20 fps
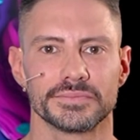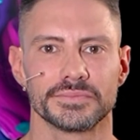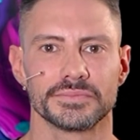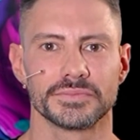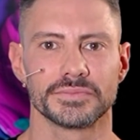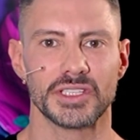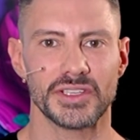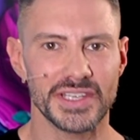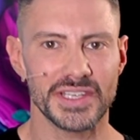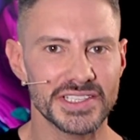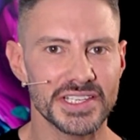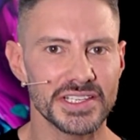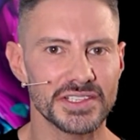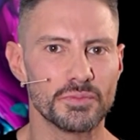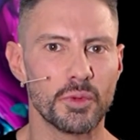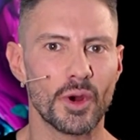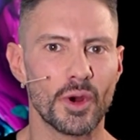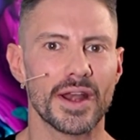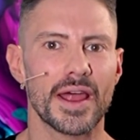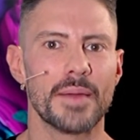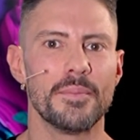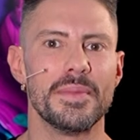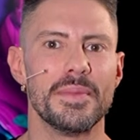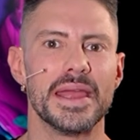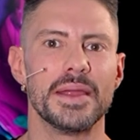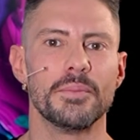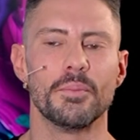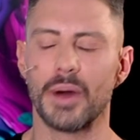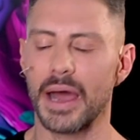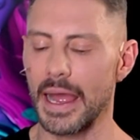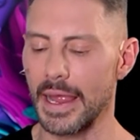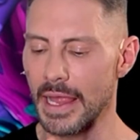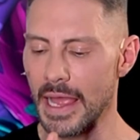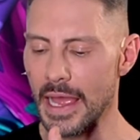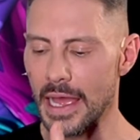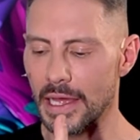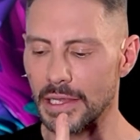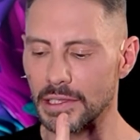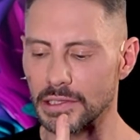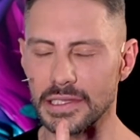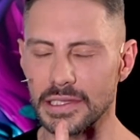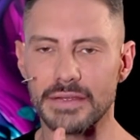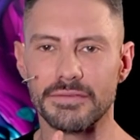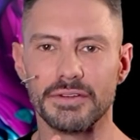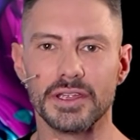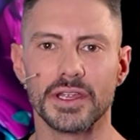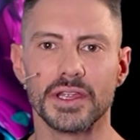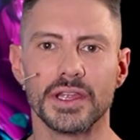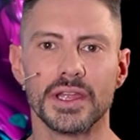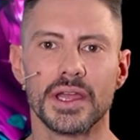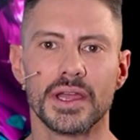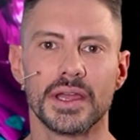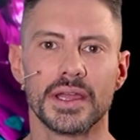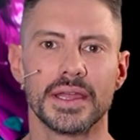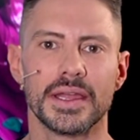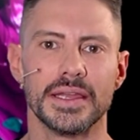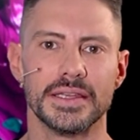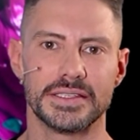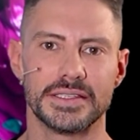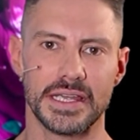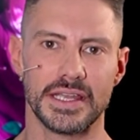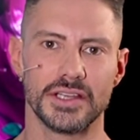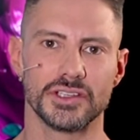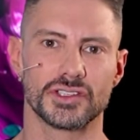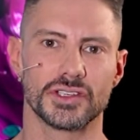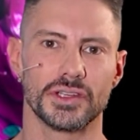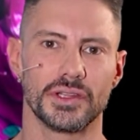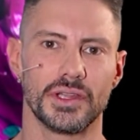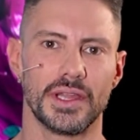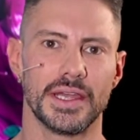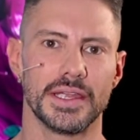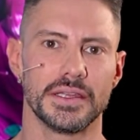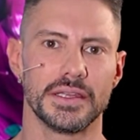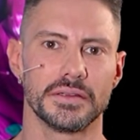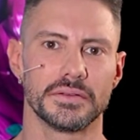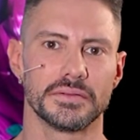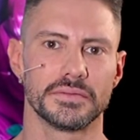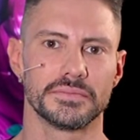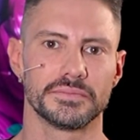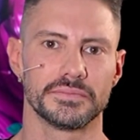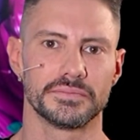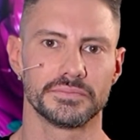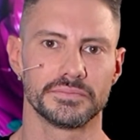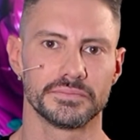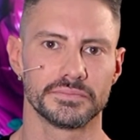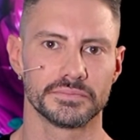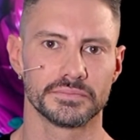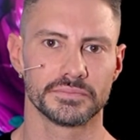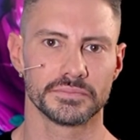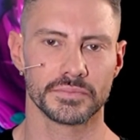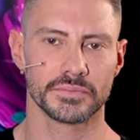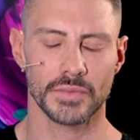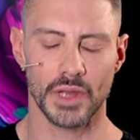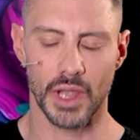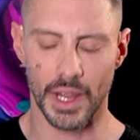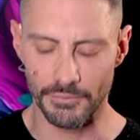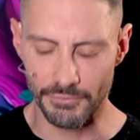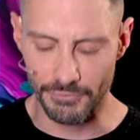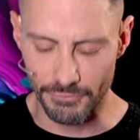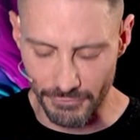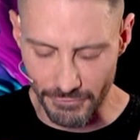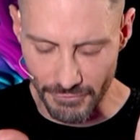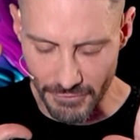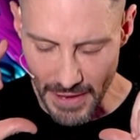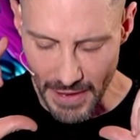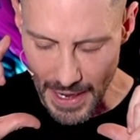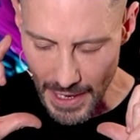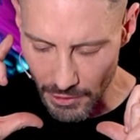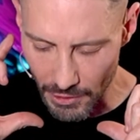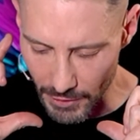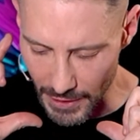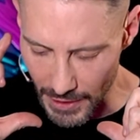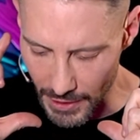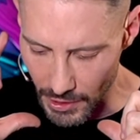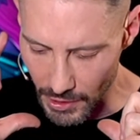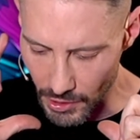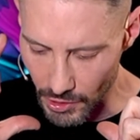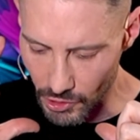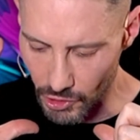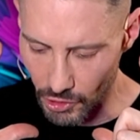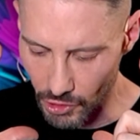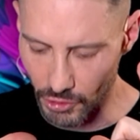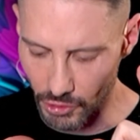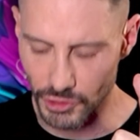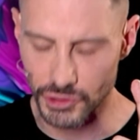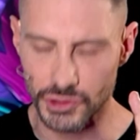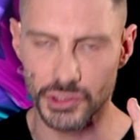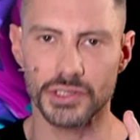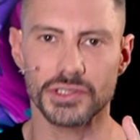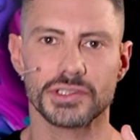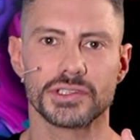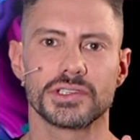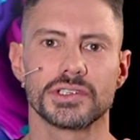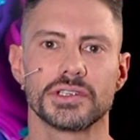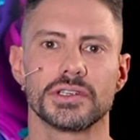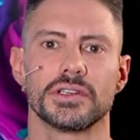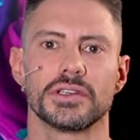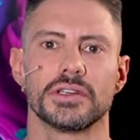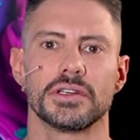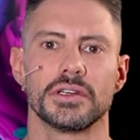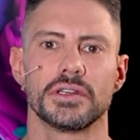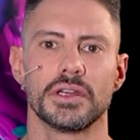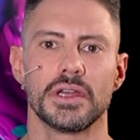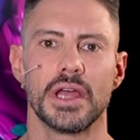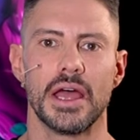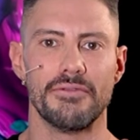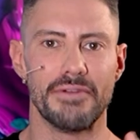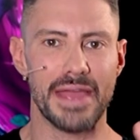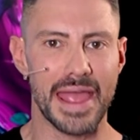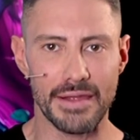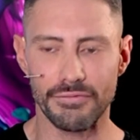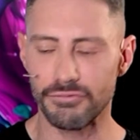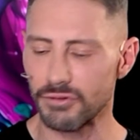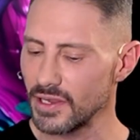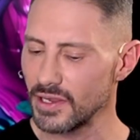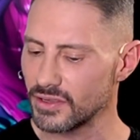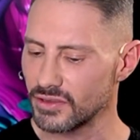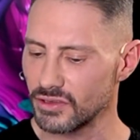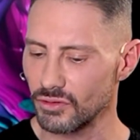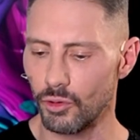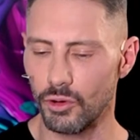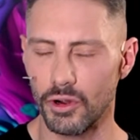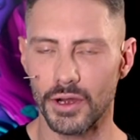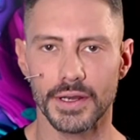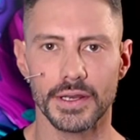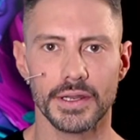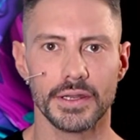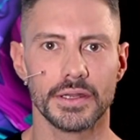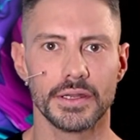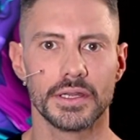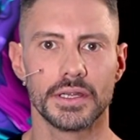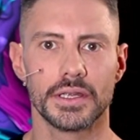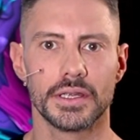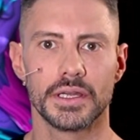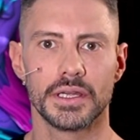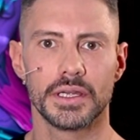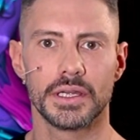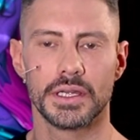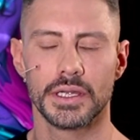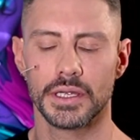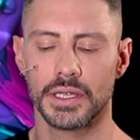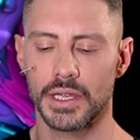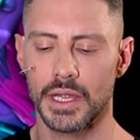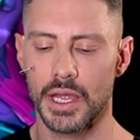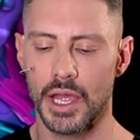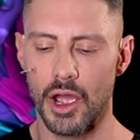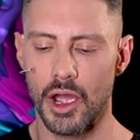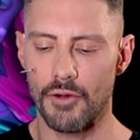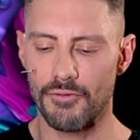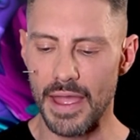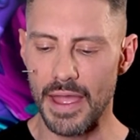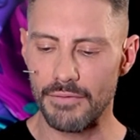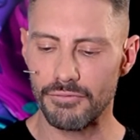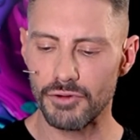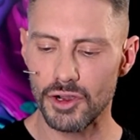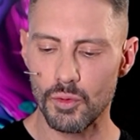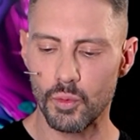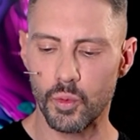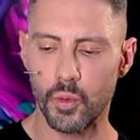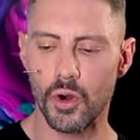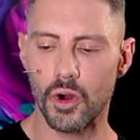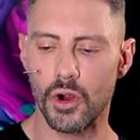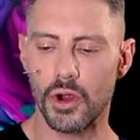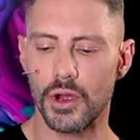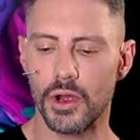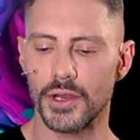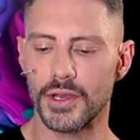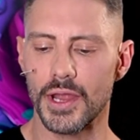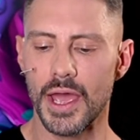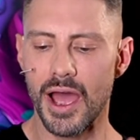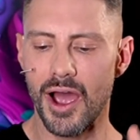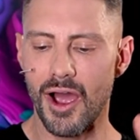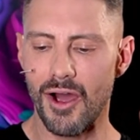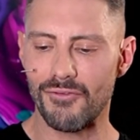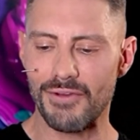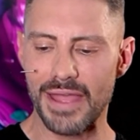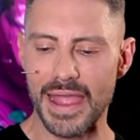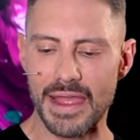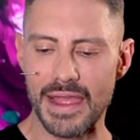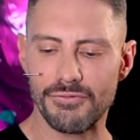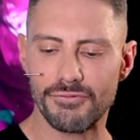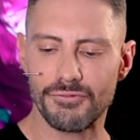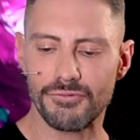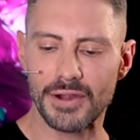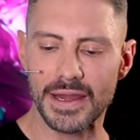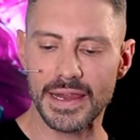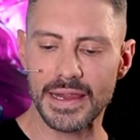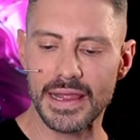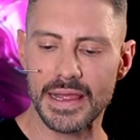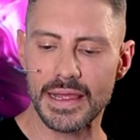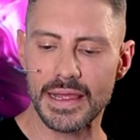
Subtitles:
This is what I mean by living intentionally. I'm very conscious of every thought, of every word, of every